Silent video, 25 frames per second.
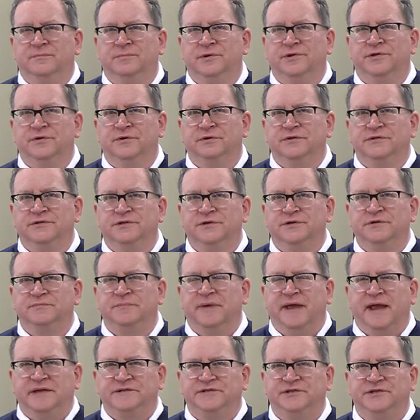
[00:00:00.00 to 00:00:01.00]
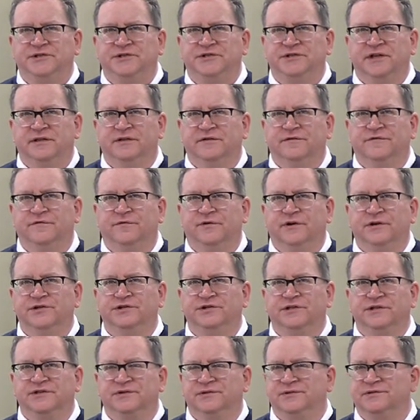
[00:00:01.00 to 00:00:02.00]
But those passages on the
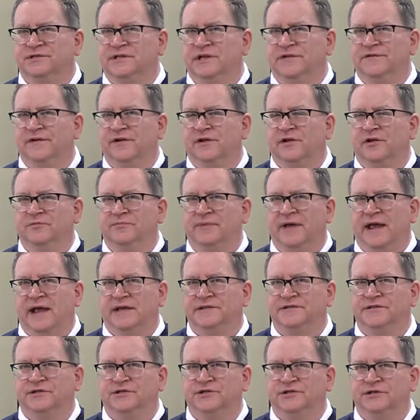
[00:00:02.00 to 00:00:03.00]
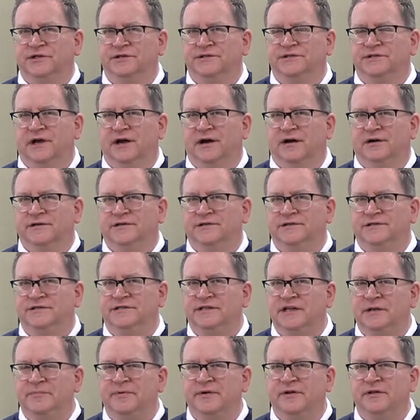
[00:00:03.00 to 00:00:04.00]
fringes, those difficult passages, are
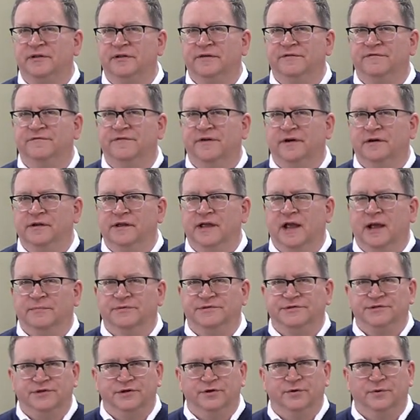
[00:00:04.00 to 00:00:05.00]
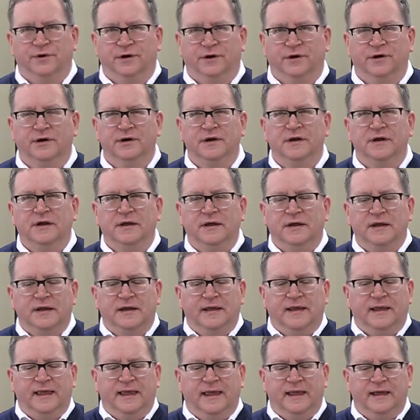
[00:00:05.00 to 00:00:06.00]
typically fairly obscure,
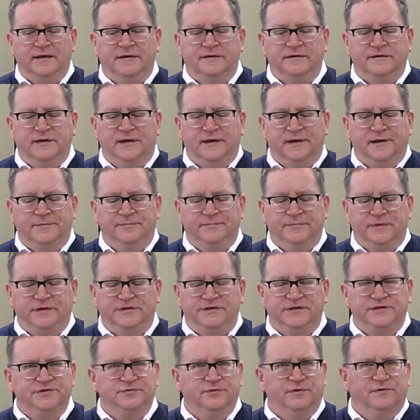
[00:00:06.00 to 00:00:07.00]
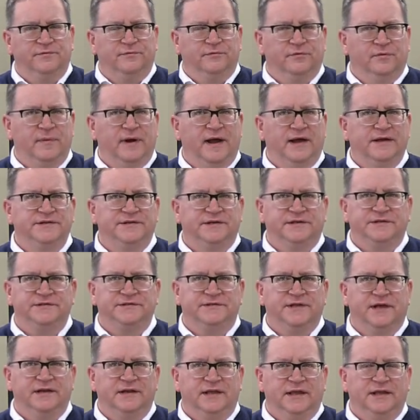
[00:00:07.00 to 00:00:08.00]
and it just reminds
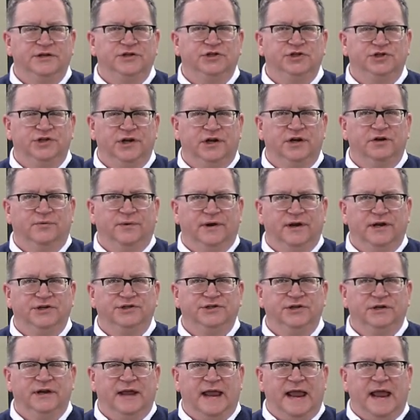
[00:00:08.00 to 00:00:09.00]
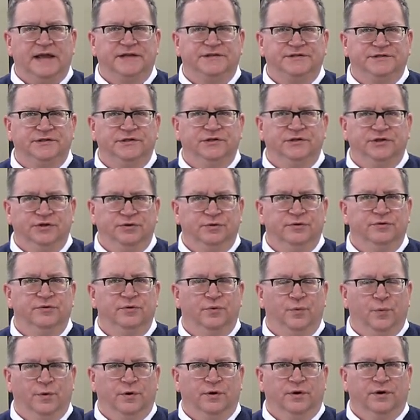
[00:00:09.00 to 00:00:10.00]
us that each generation has to do
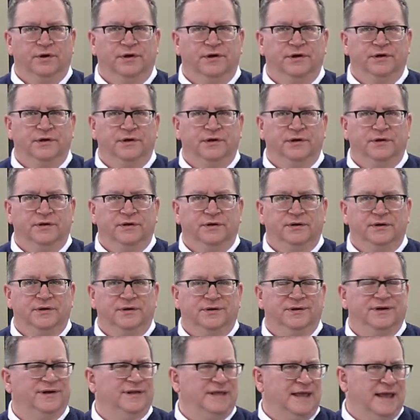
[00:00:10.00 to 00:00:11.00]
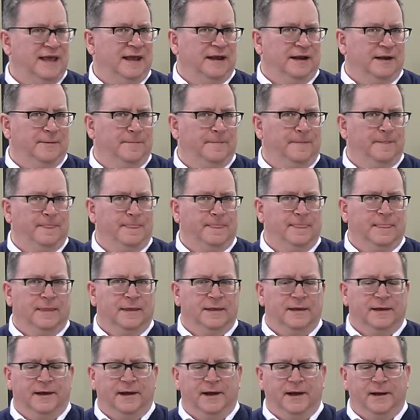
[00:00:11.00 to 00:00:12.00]
the work again,
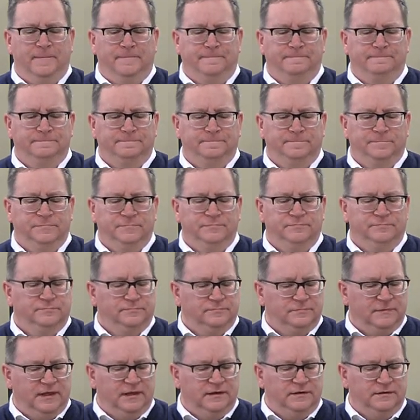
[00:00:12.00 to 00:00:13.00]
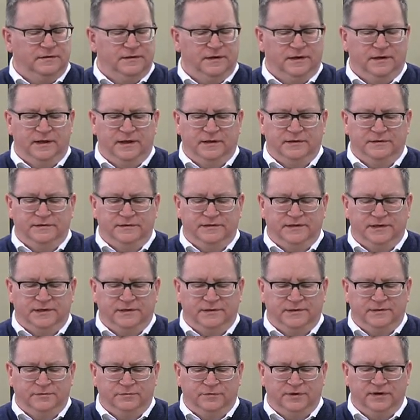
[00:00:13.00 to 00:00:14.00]
and
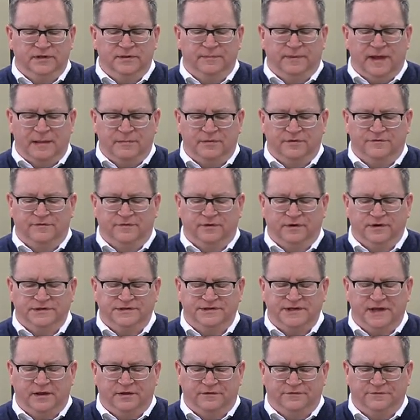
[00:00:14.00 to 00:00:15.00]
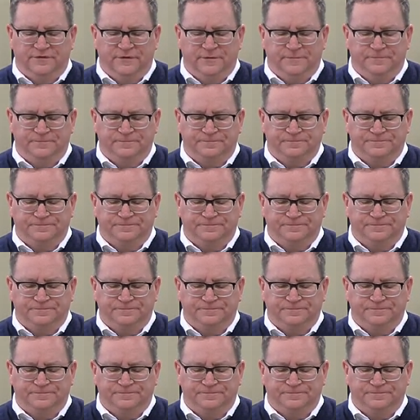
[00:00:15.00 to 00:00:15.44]
read the Bible for itself.